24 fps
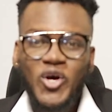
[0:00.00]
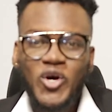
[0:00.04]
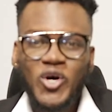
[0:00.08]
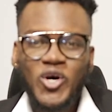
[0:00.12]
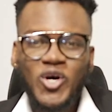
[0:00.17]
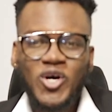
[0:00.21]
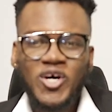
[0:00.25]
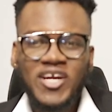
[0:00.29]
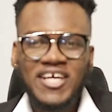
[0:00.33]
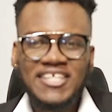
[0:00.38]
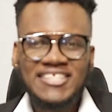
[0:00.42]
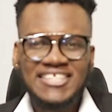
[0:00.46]

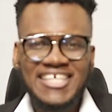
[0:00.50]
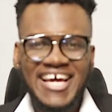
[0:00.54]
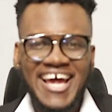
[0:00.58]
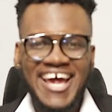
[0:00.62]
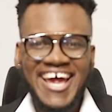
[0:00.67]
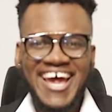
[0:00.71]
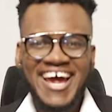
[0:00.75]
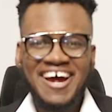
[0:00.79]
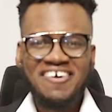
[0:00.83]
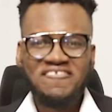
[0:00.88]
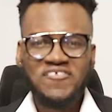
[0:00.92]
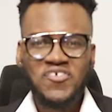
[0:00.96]
Good
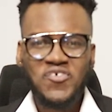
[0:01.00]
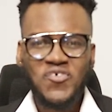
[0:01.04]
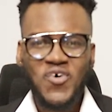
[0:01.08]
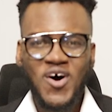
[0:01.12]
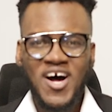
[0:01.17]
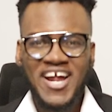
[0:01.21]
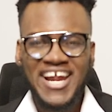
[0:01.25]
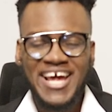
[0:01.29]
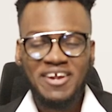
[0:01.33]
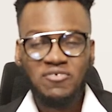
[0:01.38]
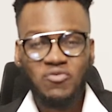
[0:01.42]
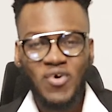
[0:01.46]
day,
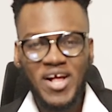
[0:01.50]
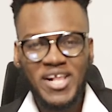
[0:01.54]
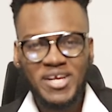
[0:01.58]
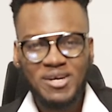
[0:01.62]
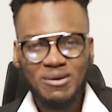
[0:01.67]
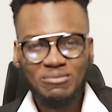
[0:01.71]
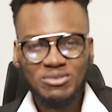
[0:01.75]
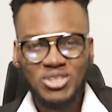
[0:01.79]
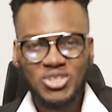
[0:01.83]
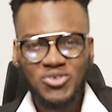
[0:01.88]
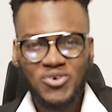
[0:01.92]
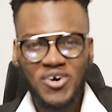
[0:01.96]
everyone, and
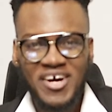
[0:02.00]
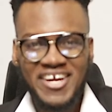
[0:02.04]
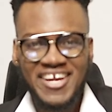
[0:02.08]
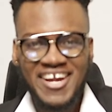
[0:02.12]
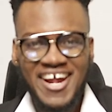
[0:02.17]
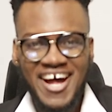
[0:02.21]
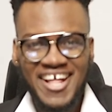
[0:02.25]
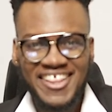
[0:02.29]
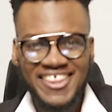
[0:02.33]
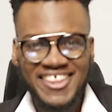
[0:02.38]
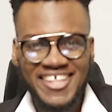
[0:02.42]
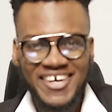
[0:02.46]
welcome to
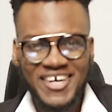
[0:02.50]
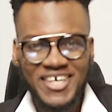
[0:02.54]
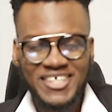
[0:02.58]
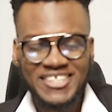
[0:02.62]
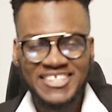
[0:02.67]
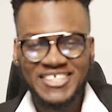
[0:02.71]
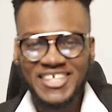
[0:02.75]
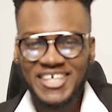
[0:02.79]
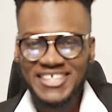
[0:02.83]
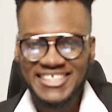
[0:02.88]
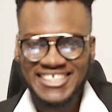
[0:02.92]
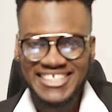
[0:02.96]
another
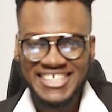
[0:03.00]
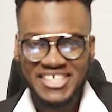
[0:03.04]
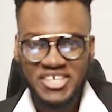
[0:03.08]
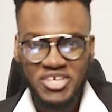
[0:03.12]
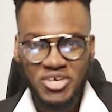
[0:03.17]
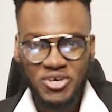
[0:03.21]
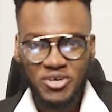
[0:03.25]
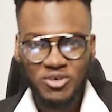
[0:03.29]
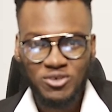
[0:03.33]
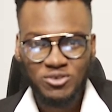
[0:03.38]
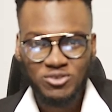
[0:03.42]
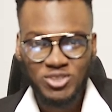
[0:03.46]
Dutty
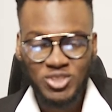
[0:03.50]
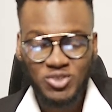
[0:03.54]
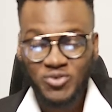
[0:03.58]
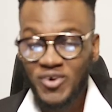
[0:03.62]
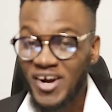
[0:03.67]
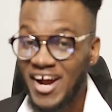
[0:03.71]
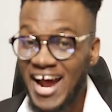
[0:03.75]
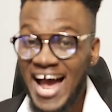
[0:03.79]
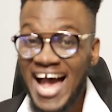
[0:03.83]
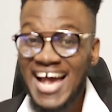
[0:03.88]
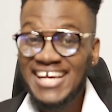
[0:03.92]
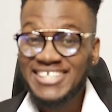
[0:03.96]
News
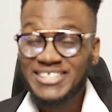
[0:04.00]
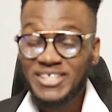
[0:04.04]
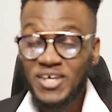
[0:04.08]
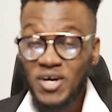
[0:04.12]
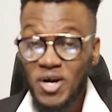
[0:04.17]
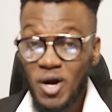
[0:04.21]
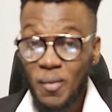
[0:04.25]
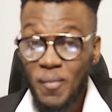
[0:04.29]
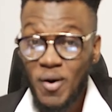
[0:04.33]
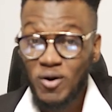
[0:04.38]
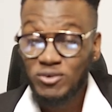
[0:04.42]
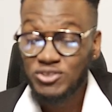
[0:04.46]
where I
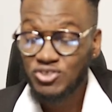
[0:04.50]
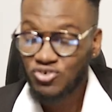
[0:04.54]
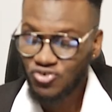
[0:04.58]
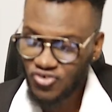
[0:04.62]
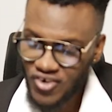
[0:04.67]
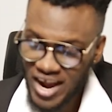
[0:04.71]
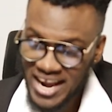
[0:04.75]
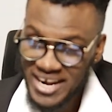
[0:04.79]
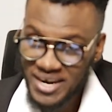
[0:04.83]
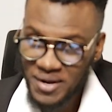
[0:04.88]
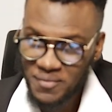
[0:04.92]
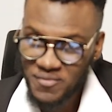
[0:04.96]
talk about
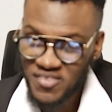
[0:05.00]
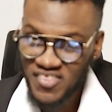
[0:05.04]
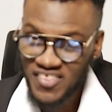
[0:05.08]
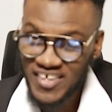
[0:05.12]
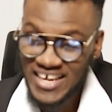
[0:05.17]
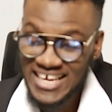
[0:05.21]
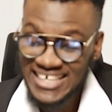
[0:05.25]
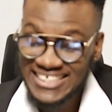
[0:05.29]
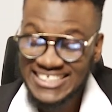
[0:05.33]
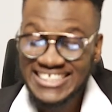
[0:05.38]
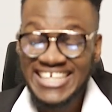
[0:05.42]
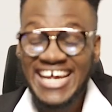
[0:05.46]
random
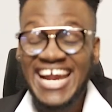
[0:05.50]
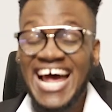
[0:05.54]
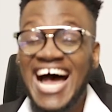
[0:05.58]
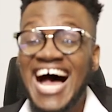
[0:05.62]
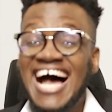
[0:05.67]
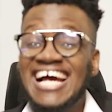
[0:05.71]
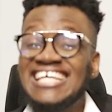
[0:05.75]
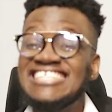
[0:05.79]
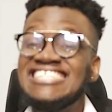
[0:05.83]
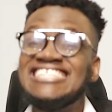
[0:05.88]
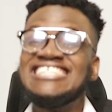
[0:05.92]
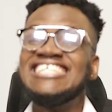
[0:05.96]
things that
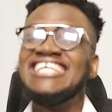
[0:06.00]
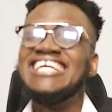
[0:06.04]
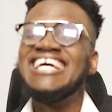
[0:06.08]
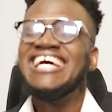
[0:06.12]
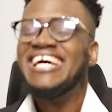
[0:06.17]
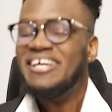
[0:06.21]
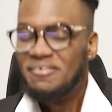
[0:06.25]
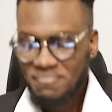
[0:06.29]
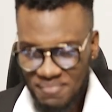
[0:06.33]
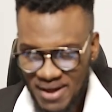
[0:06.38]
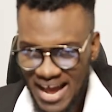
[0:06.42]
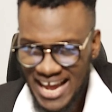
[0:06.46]
I see
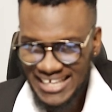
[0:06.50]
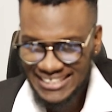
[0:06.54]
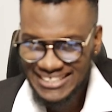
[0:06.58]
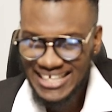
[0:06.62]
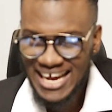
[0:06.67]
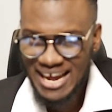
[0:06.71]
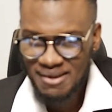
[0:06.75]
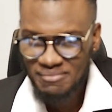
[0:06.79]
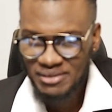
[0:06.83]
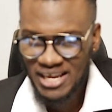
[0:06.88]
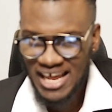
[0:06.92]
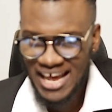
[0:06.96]
in my
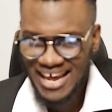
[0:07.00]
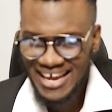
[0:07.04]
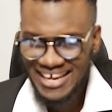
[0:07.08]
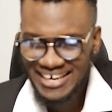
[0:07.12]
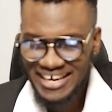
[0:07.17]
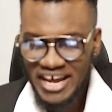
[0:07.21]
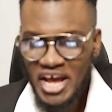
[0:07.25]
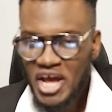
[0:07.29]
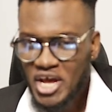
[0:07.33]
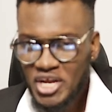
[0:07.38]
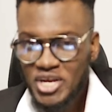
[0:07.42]
timeline.